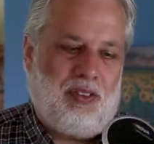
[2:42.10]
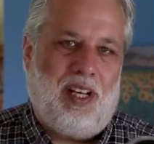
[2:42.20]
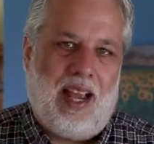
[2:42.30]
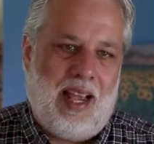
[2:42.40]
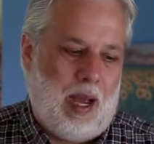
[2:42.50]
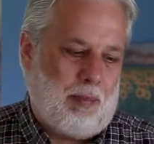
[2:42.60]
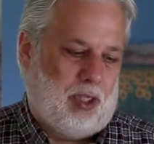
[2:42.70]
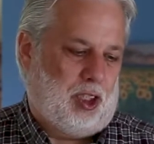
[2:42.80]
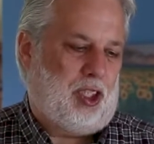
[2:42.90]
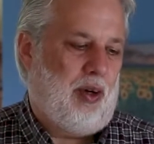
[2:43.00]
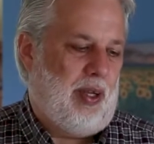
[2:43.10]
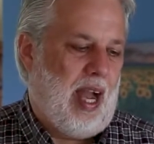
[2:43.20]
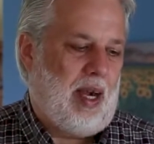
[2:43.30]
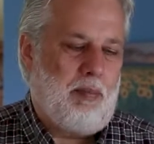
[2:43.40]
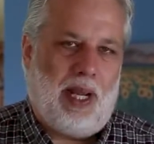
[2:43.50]
today I'm going to show you
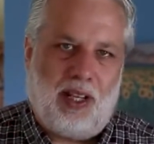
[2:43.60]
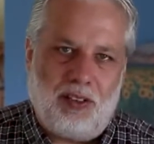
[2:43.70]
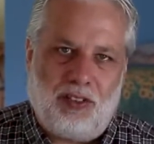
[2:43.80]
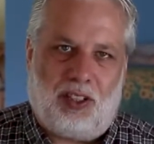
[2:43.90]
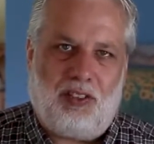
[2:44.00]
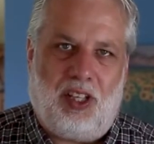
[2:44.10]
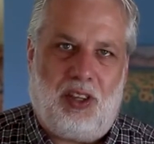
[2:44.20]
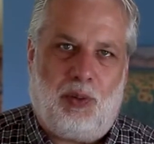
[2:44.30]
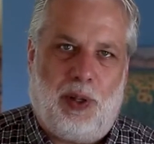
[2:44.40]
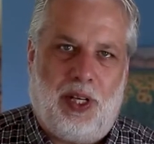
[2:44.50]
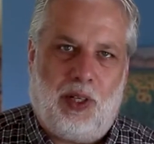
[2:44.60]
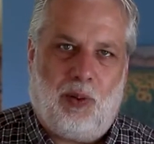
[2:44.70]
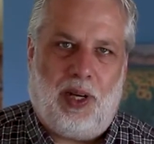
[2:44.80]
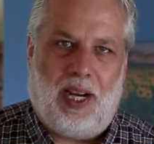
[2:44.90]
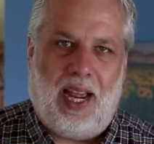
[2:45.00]
how to make a
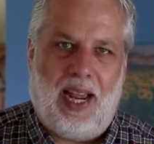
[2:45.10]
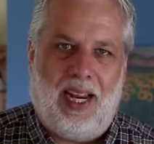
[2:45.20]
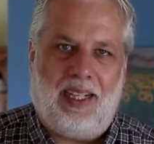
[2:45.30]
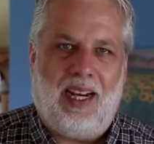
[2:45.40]
63-degree egg.